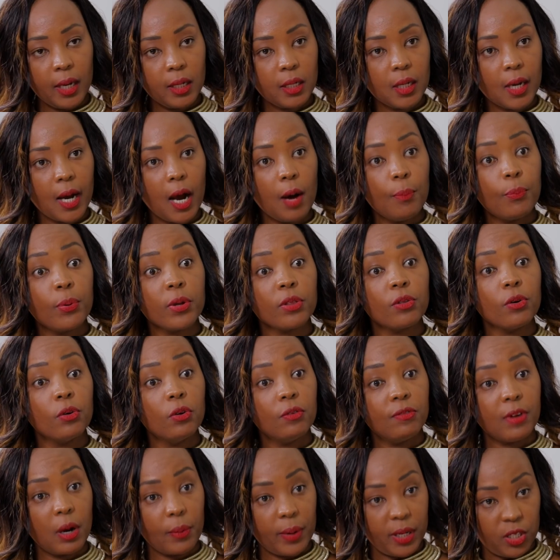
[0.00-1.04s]
ending up with
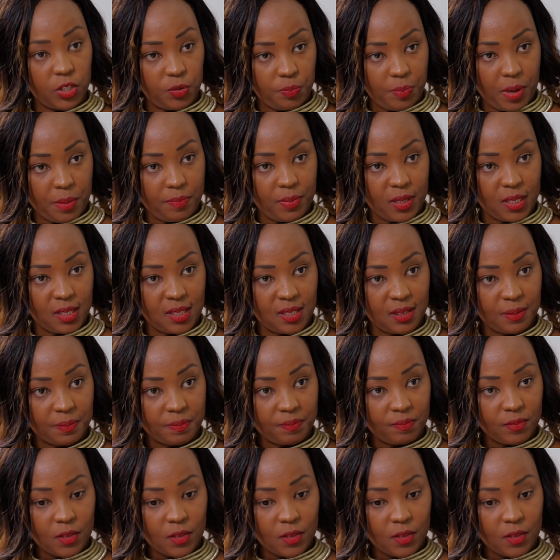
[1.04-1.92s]
overweight babies.